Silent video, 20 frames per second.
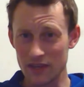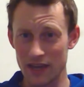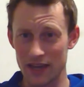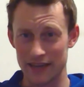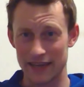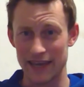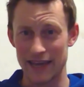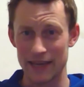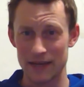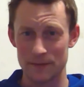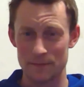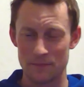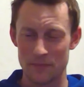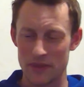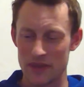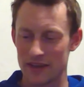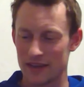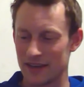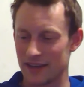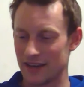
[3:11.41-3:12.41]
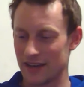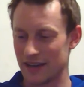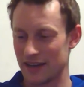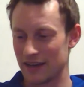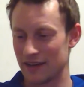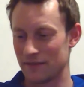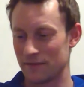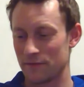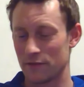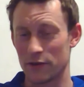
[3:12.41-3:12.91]
Again,
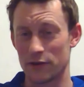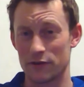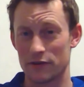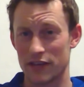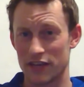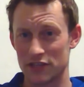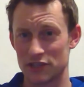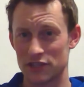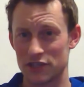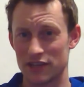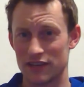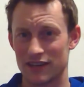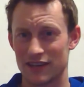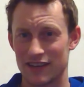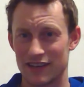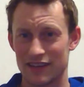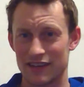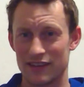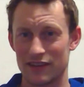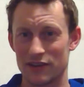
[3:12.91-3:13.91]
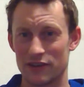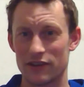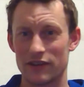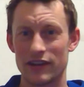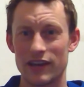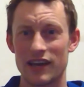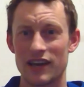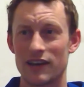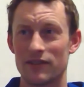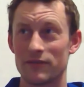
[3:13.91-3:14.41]
for your kitchen, you're going
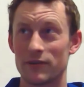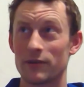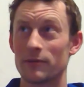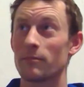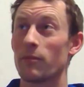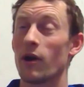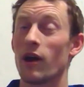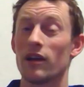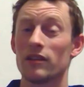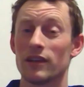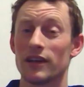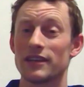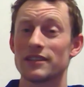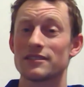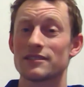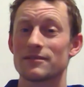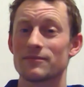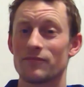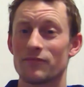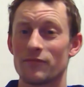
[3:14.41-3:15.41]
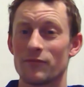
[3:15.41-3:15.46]
to have your pot lights.